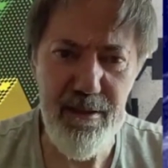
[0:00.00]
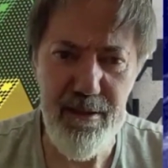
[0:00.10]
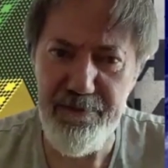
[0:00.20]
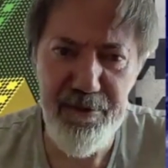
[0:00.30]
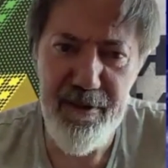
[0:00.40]

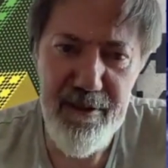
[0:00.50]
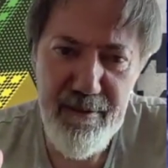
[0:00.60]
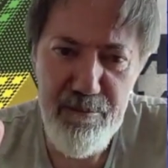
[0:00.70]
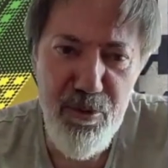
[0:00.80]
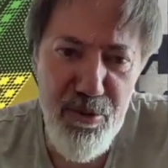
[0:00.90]
different
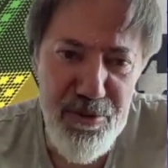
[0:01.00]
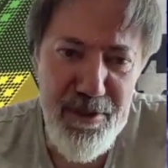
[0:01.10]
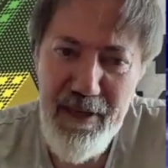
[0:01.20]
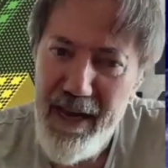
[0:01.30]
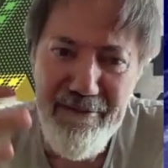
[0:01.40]

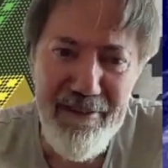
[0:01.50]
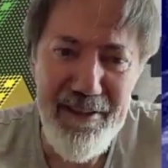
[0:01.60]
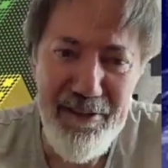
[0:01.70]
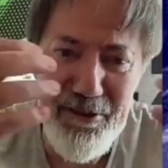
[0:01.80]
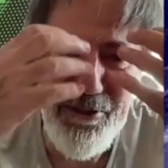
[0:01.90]
music,
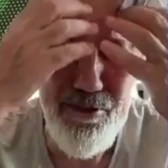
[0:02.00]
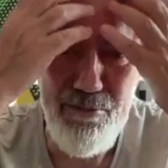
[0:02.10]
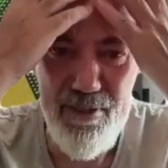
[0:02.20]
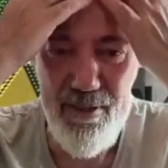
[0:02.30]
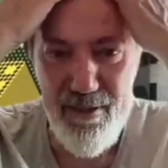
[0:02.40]
everything, so
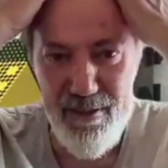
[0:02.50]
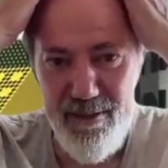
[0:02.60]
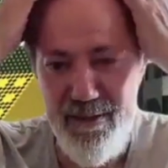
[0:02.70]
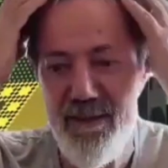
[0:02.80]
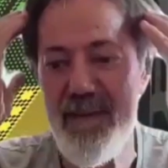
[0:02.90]
many
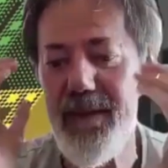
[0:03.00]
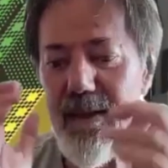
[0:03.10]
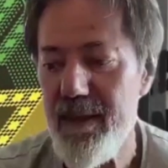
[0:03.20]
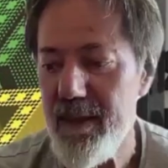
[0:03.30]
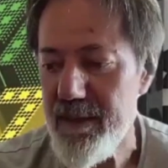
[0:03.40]
things.
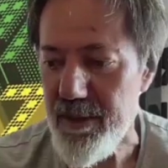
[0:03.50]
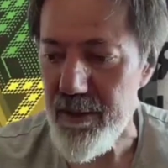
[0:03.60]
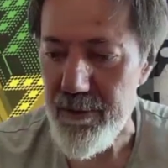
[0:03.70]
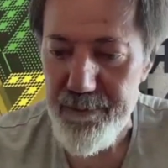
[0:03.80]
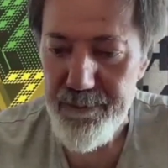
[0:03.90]

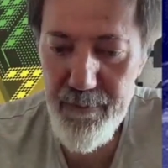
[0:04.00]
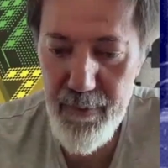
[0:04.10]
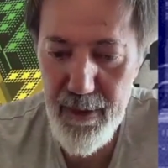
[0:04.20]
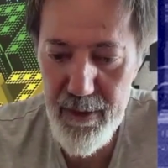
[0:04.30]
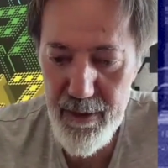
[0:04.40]
So
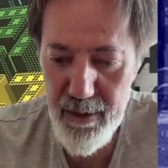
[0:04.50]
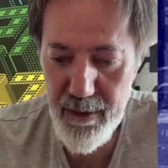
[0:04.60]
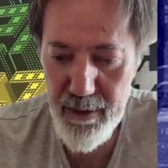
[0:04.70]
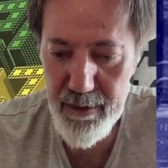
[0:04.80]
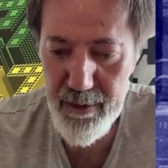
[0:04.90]

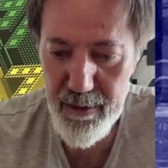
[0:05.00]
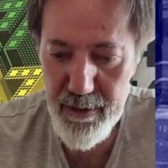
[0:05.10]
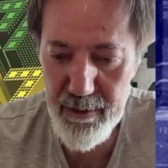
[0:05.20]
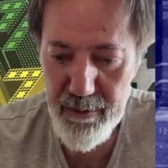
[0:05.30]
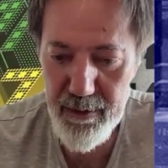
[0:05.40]

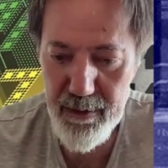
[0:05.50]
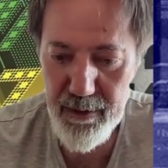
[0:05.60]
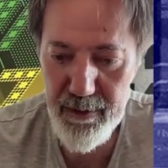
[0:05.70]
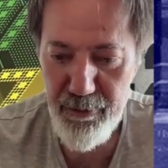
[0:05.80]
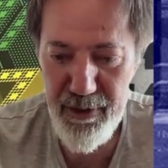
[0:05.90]

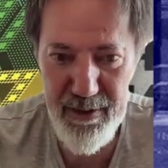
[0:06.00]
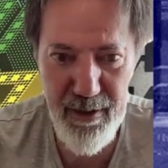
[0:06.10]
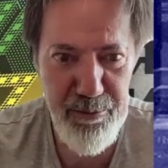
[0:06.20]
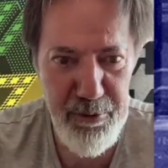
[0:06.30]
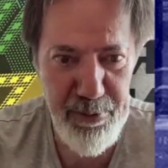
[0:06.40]
there were
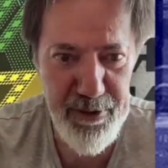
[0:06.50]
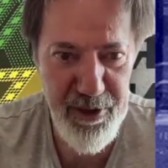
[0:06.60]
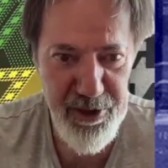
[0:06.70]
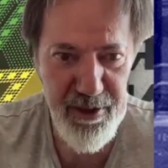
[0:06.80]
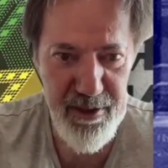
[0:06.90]
some
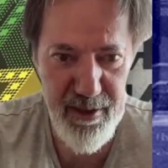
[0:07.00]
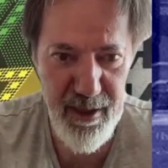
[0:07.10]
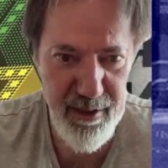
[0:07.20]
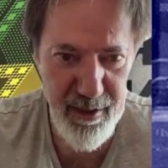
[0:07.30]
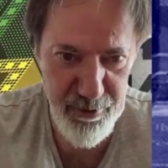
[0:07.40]
repetitions,
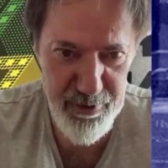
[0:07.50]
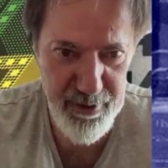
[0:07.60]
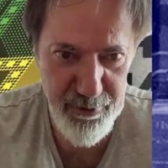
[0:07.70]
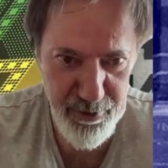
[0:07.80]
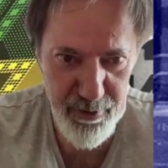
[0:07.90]
that kind of
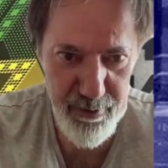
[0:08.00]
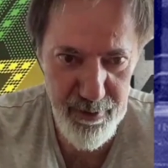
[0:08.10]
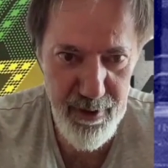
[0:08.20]
stuff. So